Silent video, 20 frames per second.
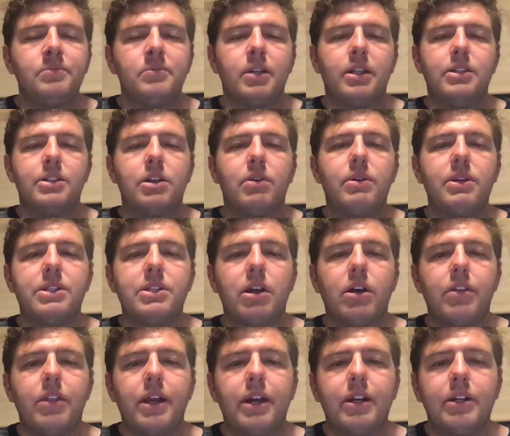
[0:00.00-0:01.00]
And so we
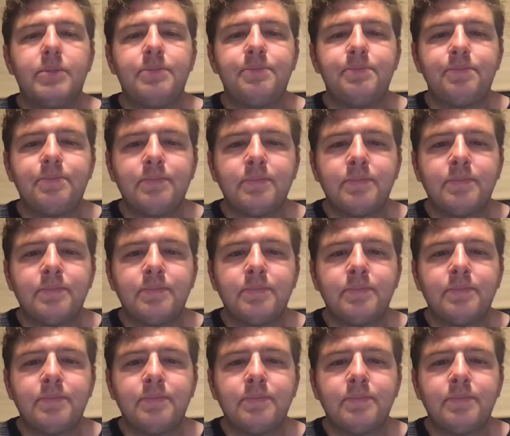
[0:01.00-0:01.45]
saw there